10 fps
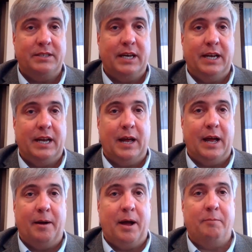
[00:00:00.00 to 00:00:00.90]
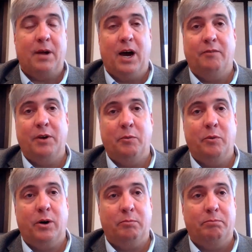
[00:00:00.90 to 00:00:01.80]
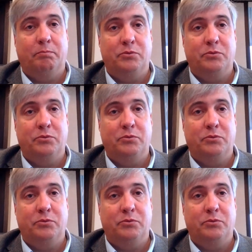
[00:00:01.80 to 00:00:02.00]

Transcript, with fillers: and I'm confident we're